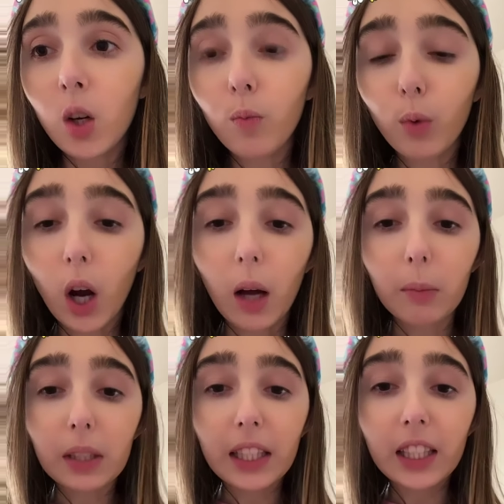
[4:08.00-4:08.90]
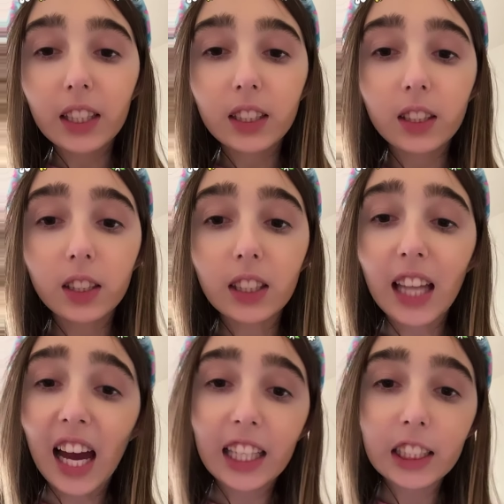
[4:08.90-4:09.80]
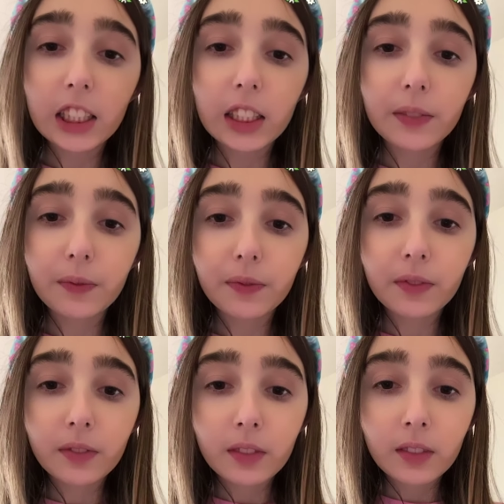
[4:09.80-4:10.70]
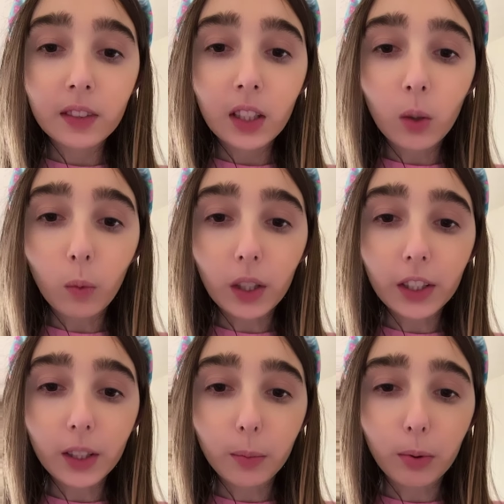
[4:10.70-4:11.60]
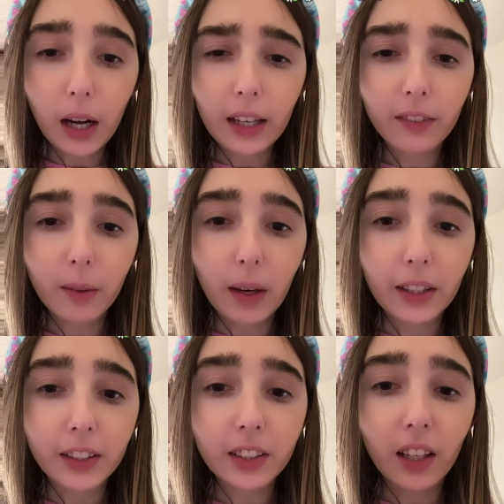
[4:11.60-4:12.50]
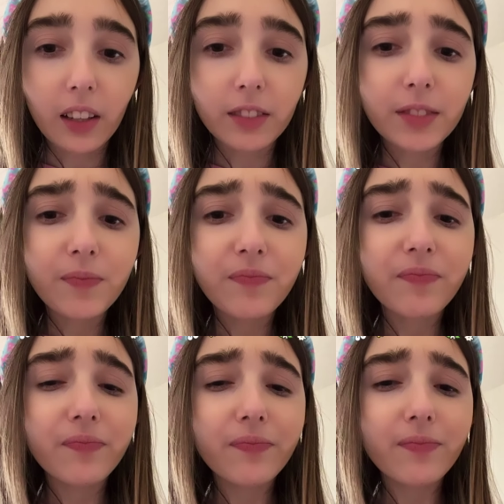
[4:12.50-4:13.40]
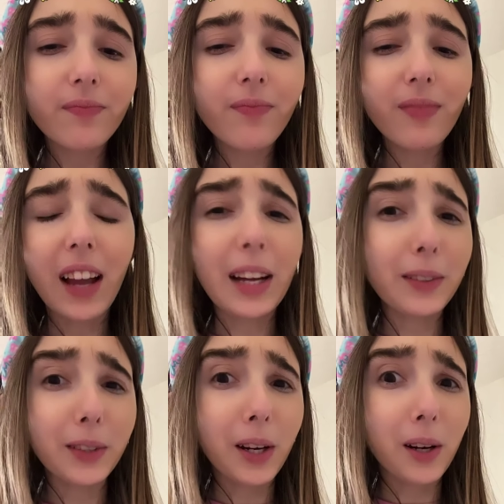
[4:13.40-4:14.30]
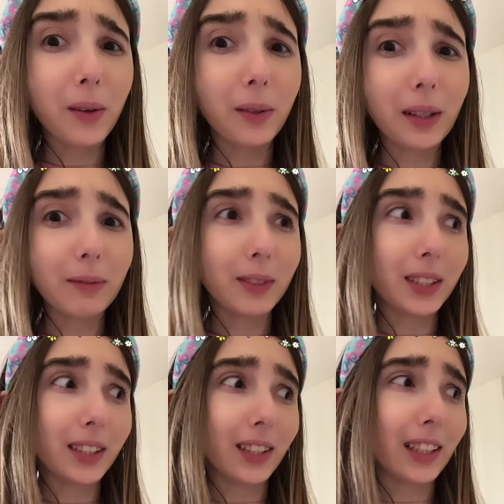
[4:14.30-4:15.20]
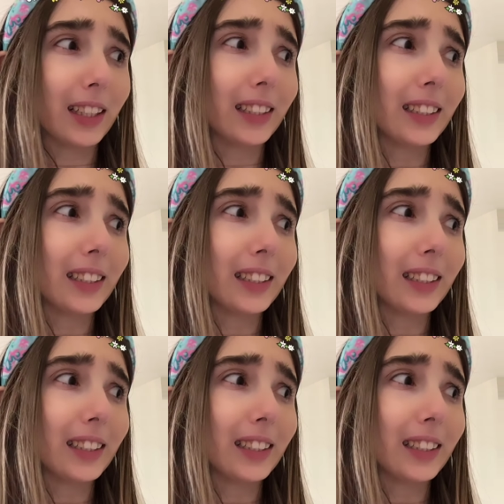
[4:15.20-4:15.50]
probably that. What are you proud of about yourself? I don't know. I'm really not.